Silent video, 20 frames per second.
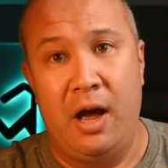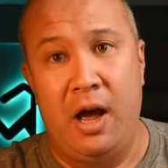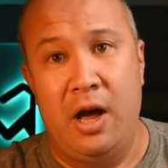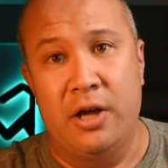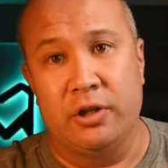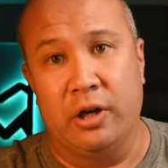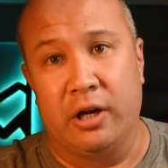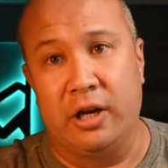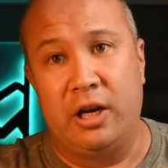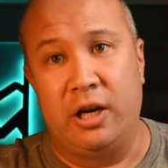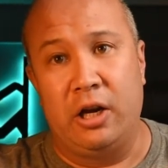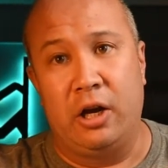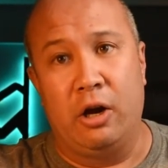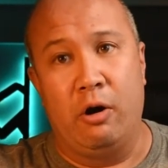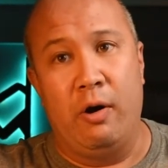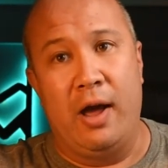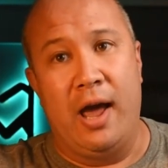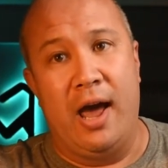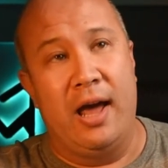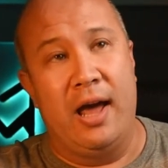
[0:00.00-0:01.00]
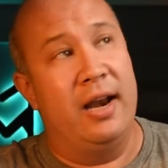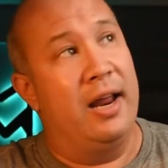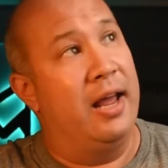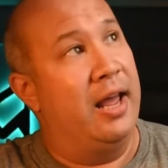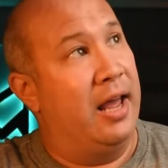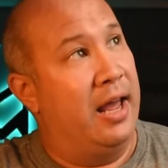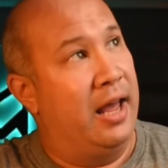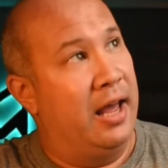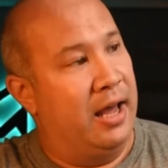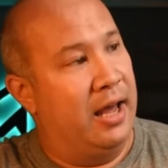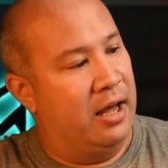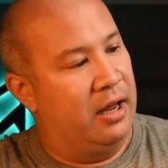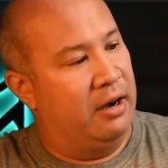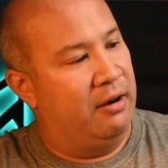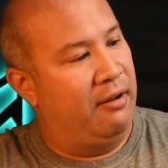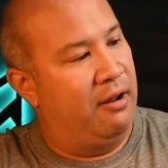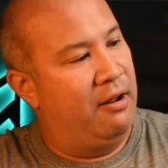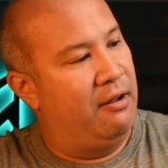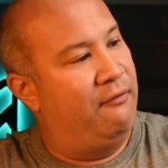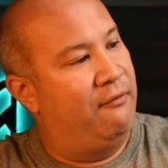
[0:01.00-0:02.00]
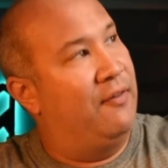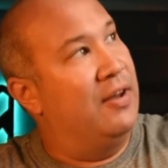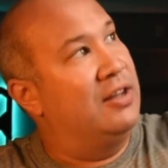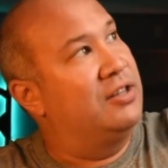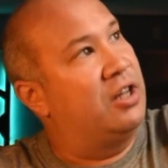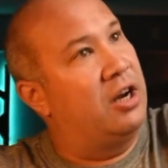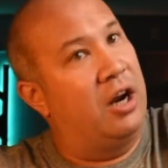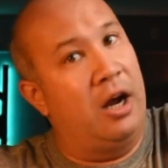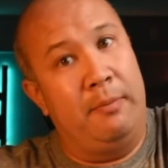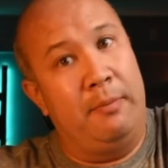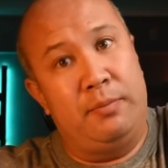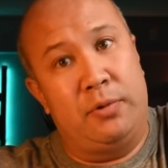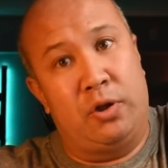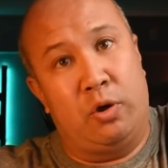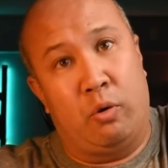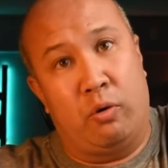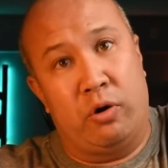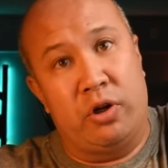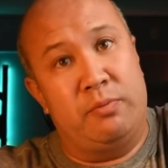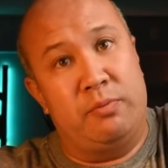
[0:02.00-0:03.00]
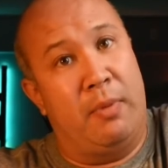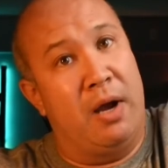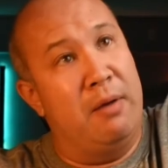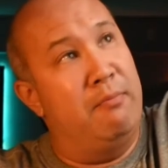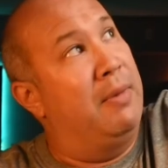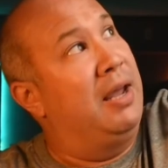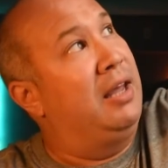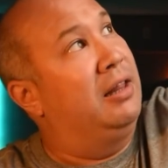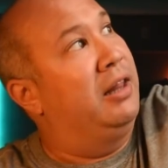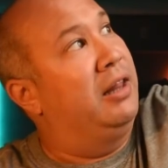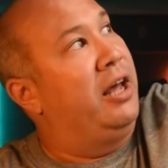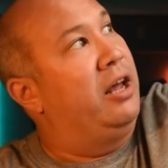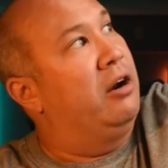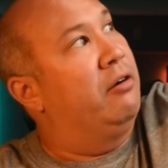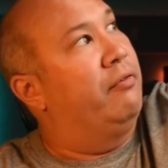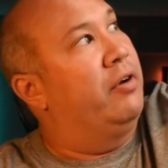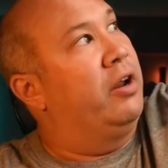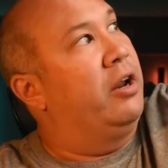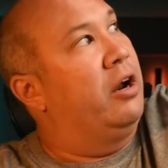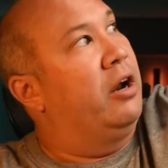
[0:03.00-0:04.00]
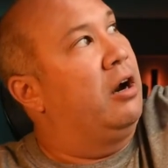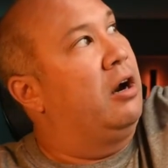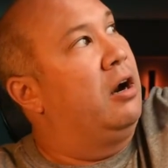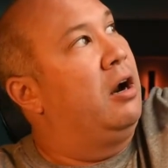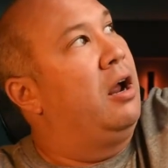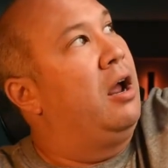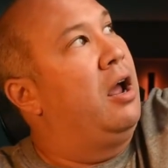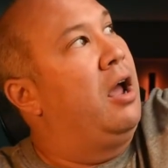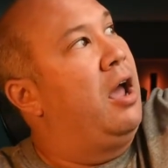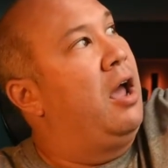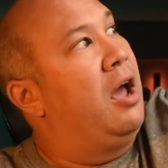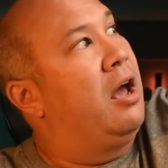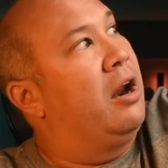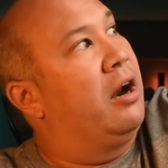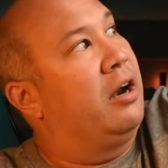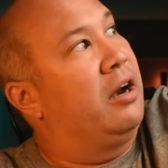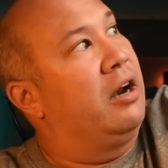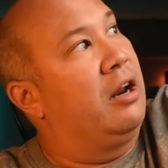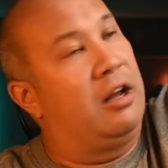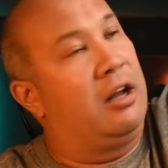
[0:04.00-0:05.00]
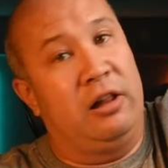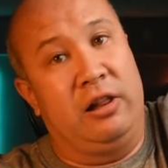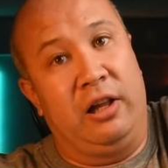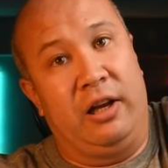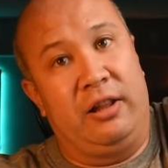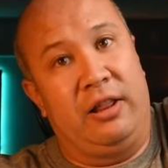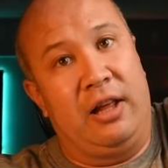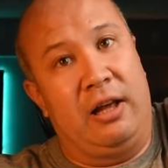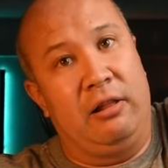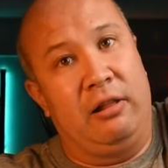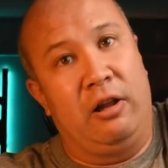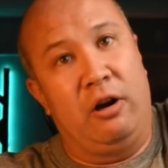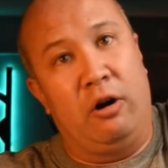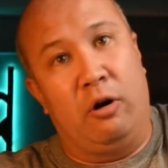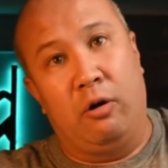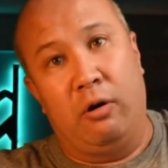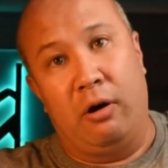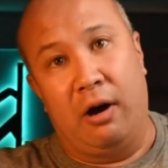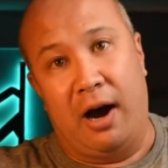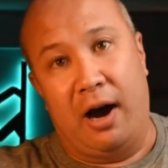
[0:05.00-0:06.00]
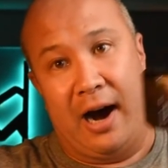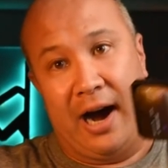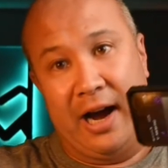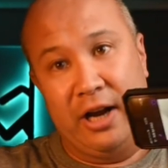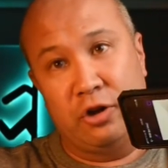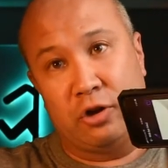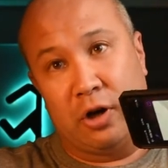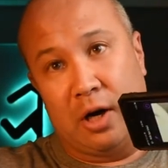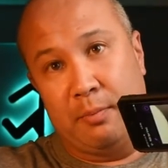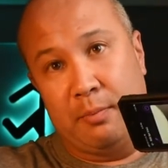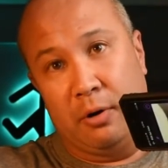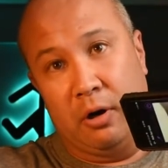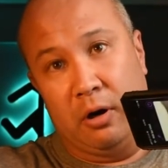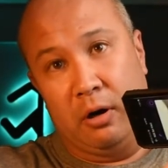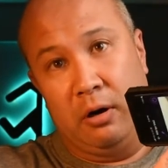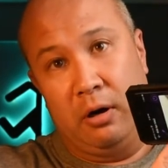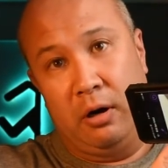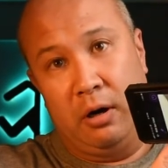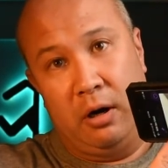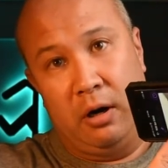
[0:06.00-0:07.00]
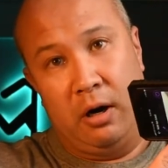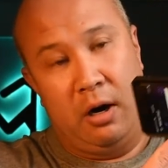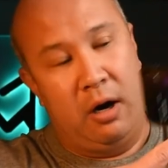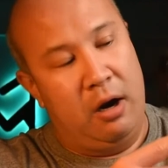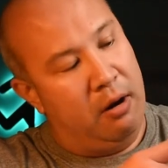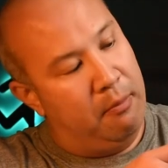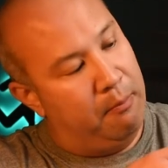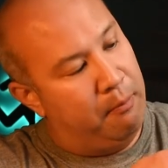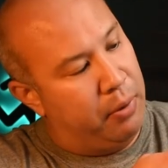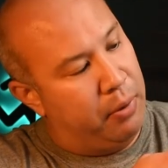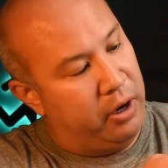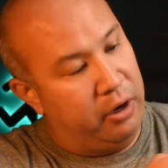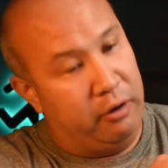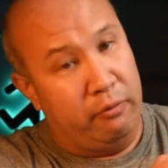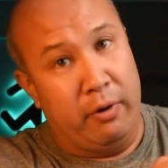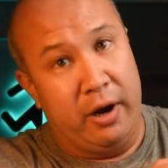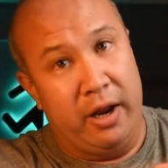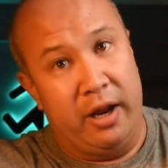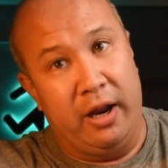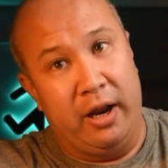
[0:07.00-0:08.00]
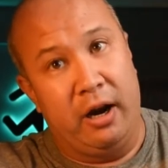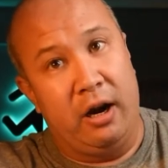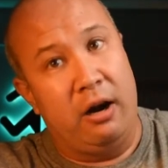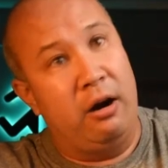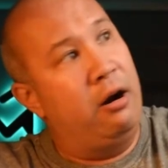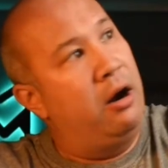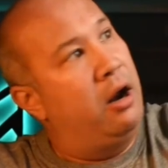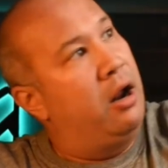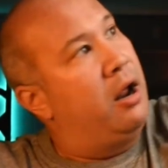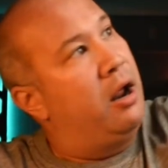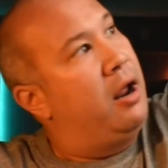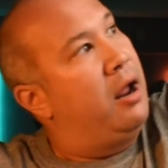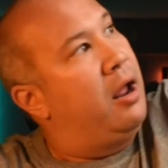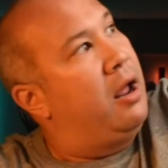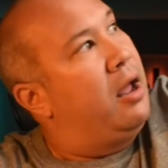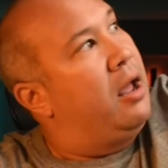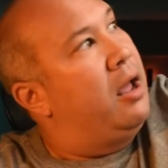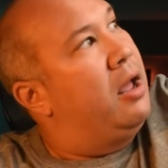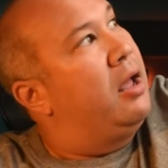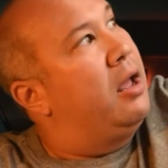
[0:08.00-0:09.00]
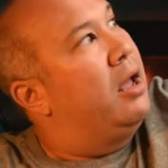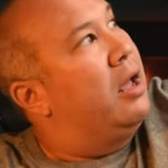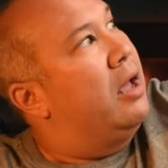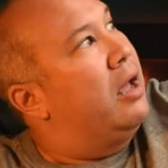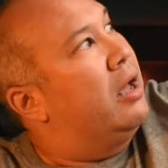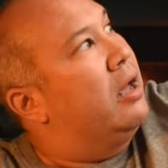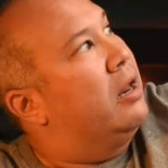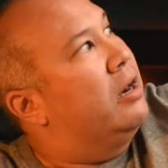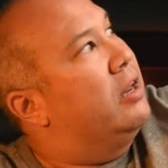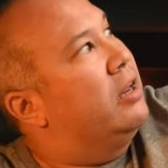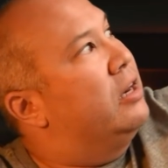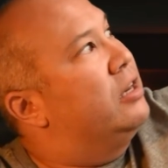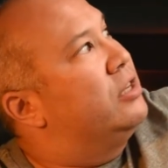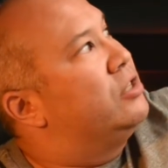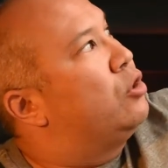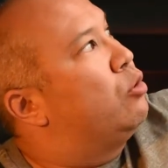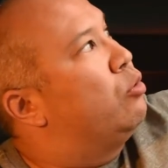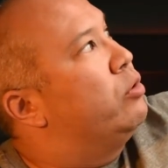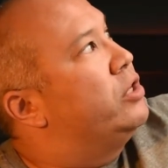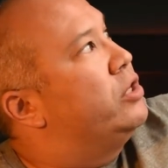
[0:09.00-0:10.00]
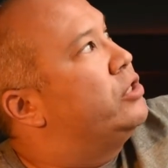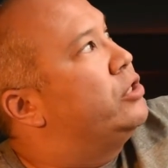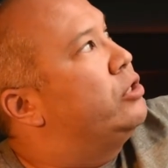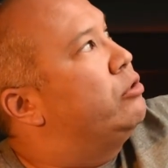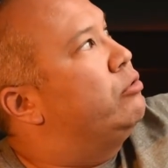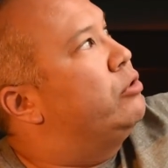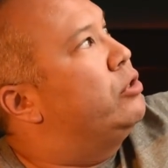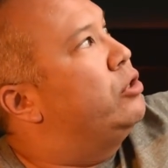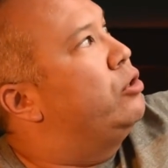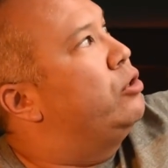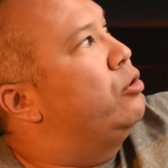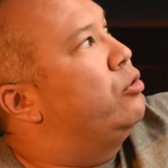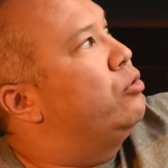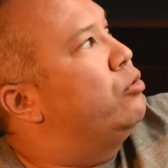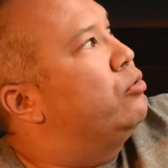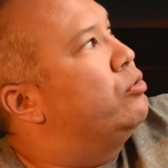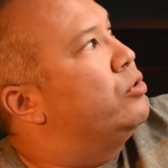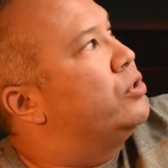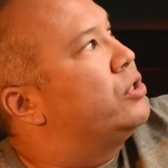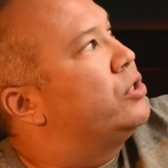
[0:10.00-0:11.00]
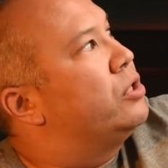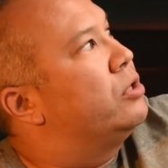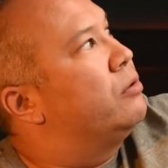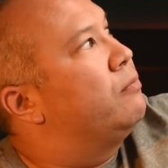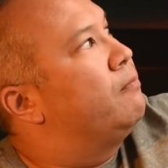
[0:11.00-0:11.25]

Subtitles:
So I'm going to go ahead and face that up towards my main light over here. I'm going to click that little eyedropper button right here, and it is going to use